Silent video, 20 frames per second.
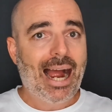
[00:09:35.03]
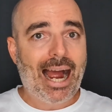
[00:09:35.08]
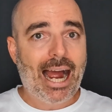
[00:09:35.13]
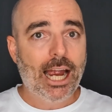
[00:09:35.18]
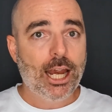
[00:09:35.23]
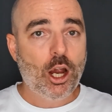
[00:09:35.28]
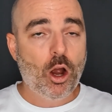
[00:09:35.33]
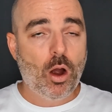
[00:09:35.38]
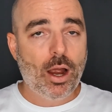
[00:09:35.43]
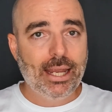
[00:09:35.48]

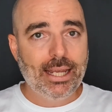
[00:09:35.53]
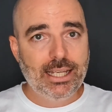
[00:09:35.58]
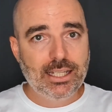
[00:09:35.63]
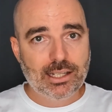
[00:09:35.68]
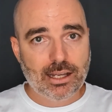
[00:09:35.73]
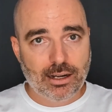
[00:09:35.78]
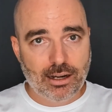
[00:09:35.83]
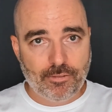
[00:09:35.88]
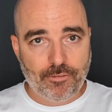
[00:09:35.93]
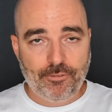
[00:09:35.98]
A I
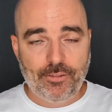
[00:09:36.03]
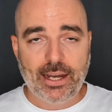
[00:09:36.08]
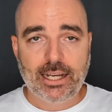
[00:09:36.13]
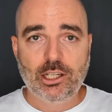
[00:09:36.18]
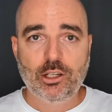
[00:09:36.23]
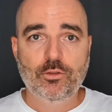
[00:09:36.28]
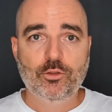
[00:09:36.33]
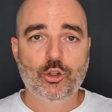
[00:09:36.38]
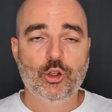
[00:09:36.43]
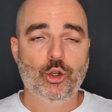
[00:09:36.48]
is an
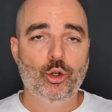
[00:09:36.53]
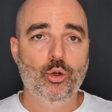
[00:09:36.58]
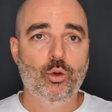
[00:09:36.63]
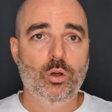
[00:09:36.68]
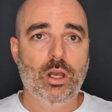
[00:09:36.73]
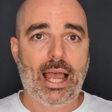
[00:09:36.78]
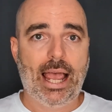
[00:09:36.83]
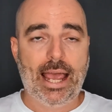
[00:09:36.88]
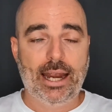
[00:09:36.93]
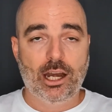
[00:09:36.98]
effective
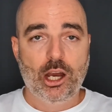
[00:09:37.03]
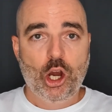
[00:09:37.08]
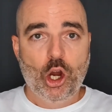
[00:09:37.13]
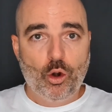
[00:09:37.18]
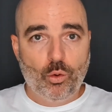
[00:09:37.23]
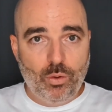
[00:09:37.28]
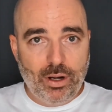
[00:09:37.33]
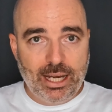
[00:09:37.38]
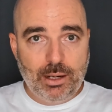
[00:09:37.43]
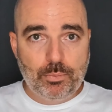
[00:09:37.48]
tool at
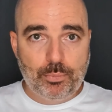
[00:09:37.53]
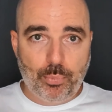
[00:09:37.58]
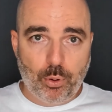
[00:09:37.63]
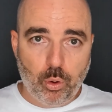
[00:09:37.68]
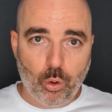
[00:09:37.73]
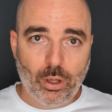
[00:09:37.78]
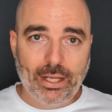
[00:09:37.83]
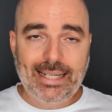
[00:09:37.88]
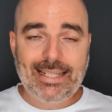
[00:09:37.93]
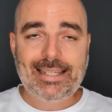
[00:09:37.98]
really
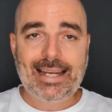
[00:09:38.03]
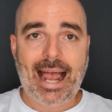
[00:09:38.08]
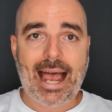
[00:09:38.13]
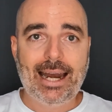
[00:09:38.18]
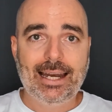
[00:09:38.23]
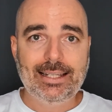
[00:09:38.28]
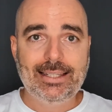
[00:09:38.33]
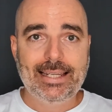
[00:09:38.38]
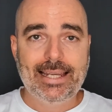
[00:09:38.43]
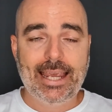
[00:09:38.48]
pulling
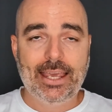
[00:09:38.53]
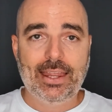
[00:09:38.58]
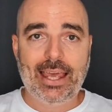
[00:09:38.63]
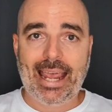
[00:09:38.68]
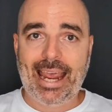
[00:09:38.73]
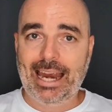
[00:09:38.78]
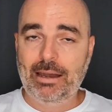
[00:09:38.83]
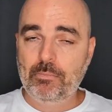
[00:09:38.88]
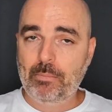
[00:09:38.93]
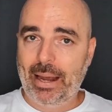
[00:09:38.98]
data
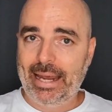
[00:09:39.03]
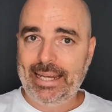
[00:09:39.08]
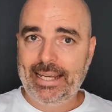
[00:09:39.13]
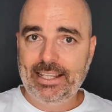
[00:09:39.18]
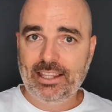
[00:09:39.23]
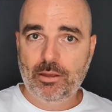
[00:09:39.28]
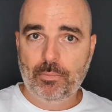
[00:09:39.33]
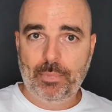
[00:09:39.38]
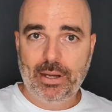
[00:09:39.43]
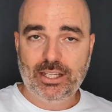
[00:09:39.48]
together and
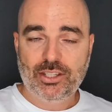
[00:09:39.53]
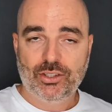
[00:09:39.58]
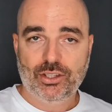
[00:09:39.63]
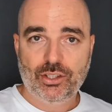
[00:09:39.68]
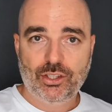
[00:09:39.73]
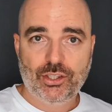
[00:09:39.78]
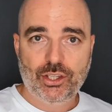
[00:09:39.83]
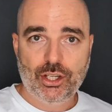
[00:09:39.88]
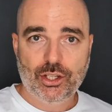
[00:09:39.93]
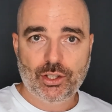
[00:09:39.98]
making the best
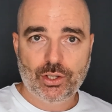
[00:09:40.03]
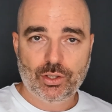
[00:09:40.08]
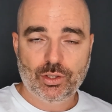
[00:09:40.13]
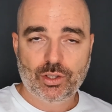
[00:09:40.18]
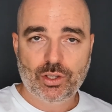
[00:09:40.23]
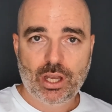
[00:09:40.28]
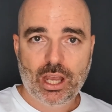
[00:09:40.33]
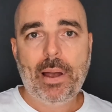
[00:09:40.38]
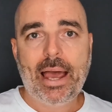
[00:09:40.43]
decisions,